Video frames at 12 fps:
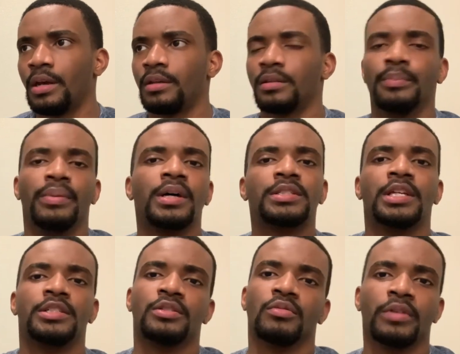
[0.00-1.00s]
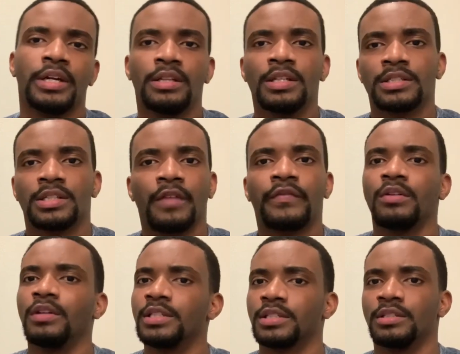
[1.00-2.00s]
the books that you read, the stuff you
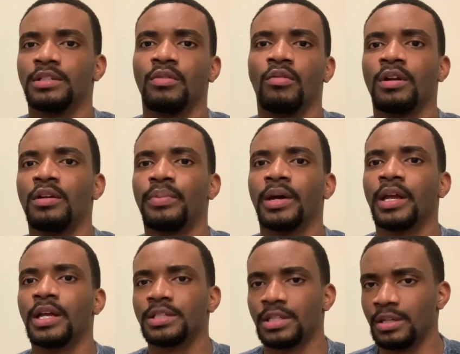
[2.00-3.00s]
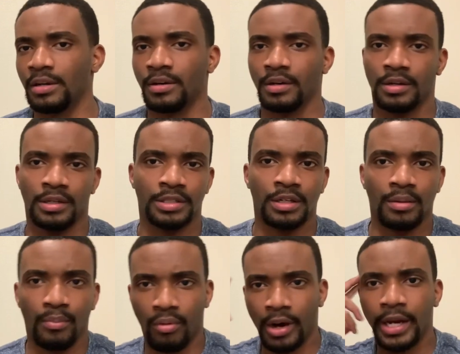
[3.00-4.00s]
listen to, what are you putting into your into your
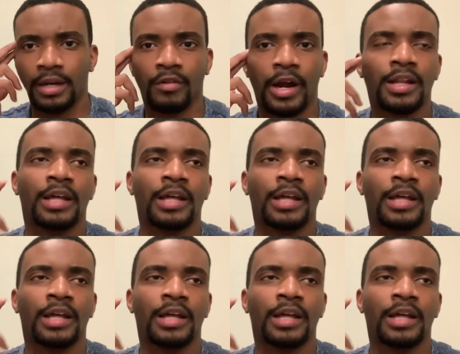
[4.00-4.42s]
brain, right?